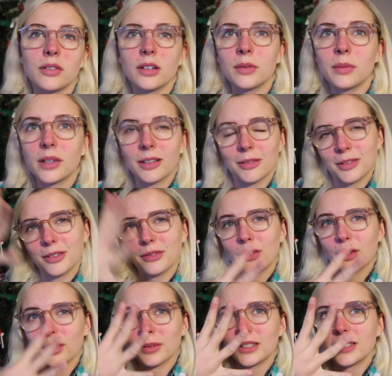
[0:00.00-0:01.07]
everyone, welcome to
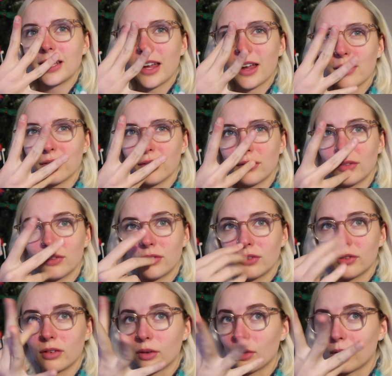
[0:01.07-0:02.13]
Vlogmas day
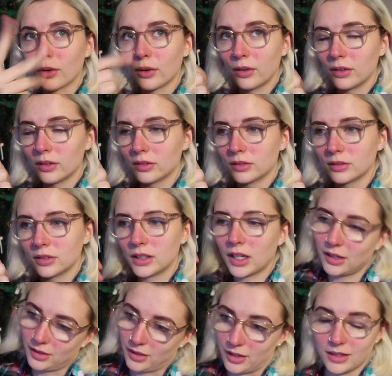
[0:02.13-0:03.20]
4.
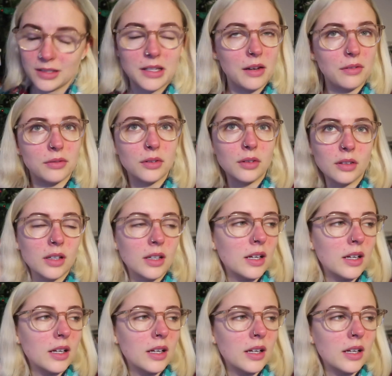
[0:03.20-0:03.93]
Yes, it is day 4.